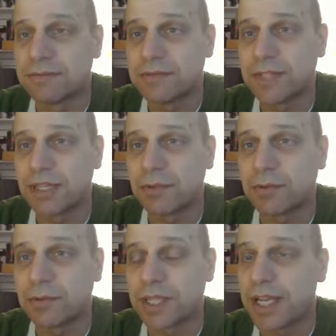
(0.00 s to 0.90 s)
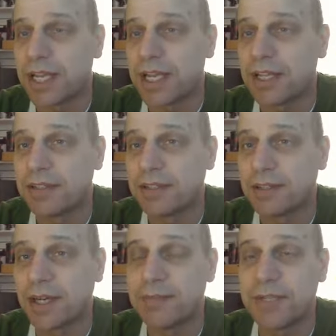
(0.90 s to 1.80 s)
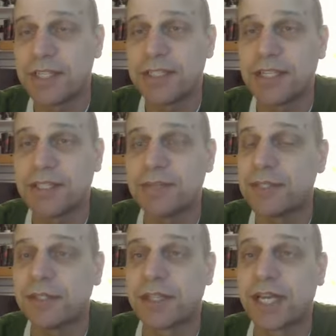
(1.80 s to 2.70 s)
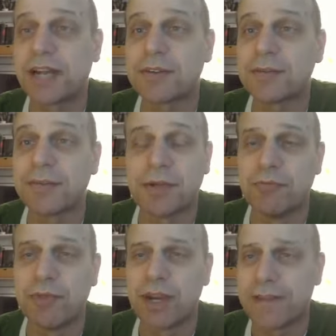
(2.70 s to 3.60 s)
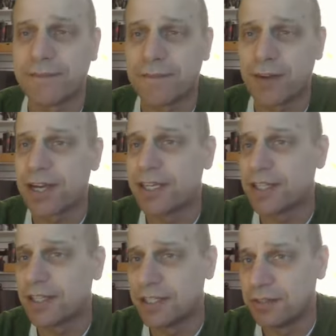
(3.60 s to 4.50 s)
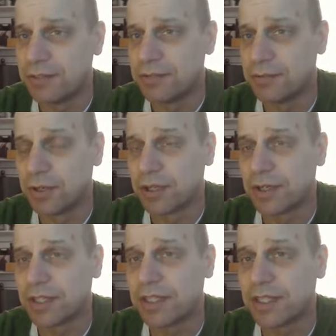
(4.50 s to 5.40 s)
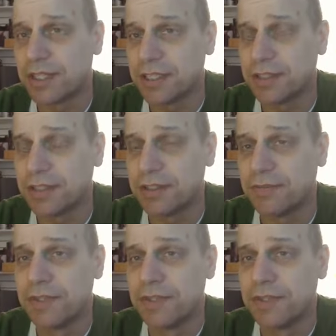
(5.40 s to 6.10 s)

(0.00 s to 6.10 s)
that old, and I maintain them and look after them. They're running fine, and they do the work that they need to do.